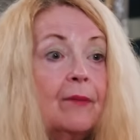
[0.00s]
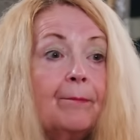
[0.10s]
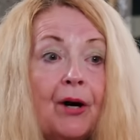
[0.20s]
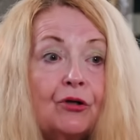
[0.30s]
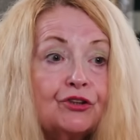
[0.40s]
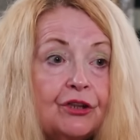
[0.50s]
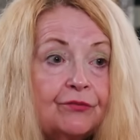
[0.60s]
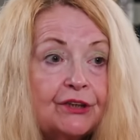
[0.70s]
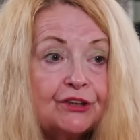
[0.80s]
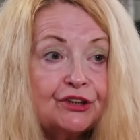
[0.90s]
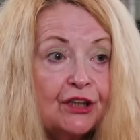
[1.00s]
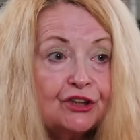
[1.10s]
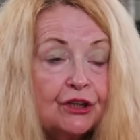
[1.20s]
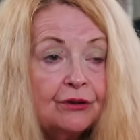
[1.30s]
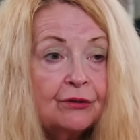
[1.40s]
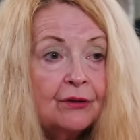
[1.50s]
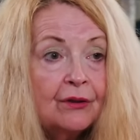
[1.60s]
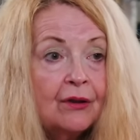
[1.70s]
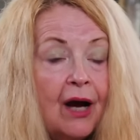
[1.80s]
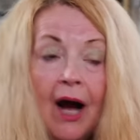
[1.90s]
impulsive decision.
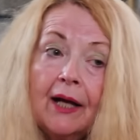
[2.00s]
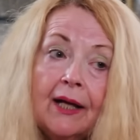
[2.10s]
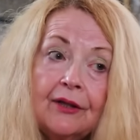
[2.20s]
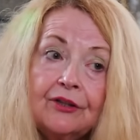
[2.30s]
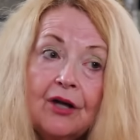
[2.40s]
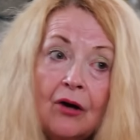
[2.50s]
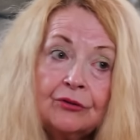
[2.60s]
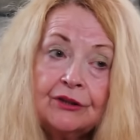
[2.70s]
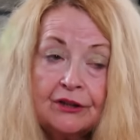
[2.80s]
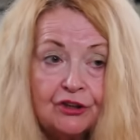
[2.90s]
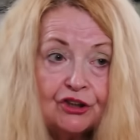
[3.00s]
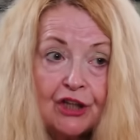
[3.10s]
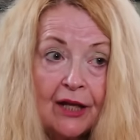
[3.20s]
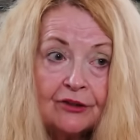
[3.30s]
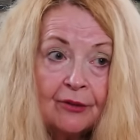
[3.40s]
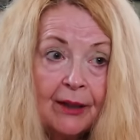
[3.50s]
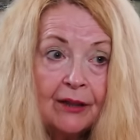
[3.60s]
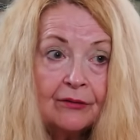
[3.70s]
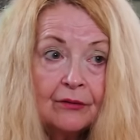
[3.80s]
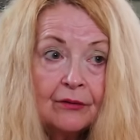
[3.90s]
I had known this
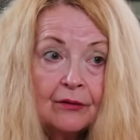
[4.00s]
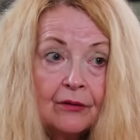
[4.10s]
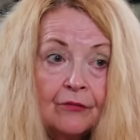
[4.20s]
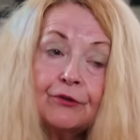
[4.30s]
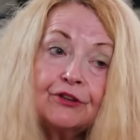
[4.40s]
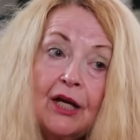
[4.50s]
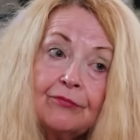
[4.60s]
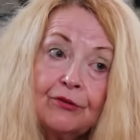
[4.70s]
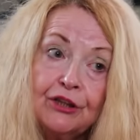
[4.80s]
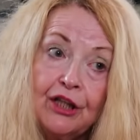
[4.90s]
gentleman for several